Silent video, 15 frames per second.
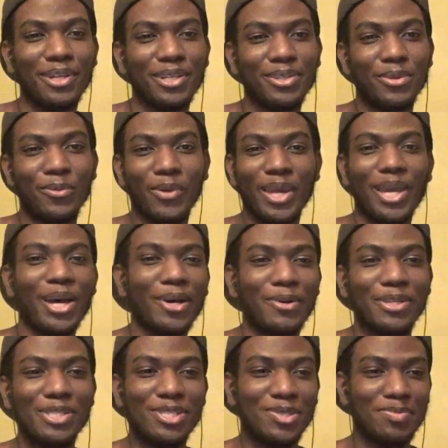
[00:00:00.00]
The way how
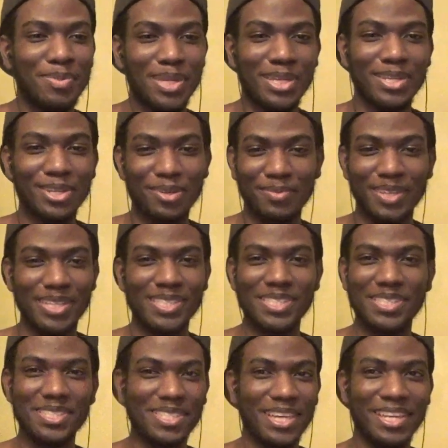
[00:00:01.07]
he speeded up because
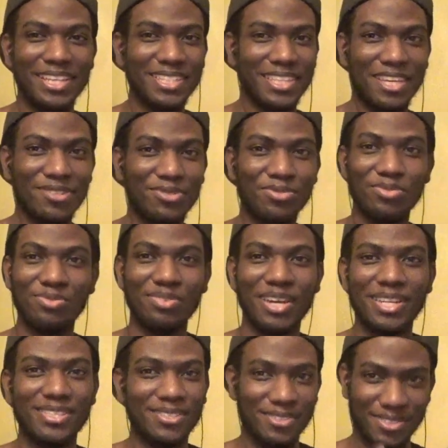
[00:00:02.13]
he's saying he's getting too
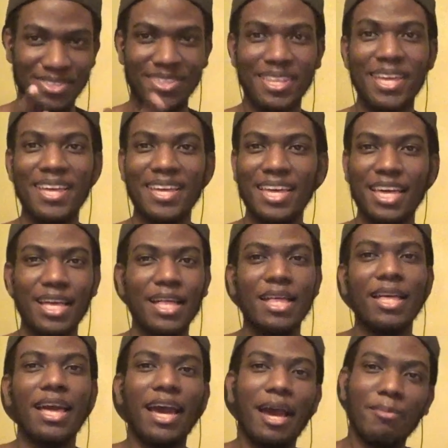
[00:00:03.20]
faster.
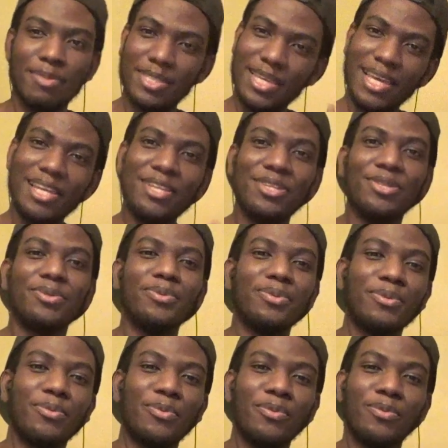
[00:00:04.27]
I'm telling you,
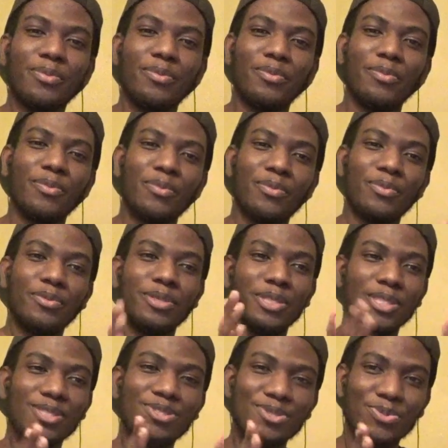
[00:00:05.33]

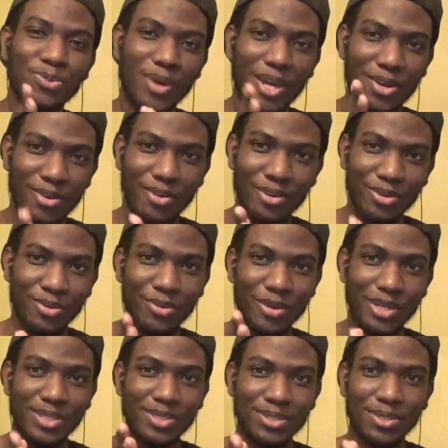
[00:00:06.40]
this is why nerdcore
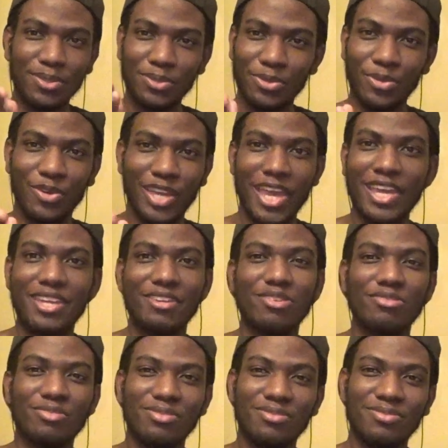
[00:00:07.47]
is so creative.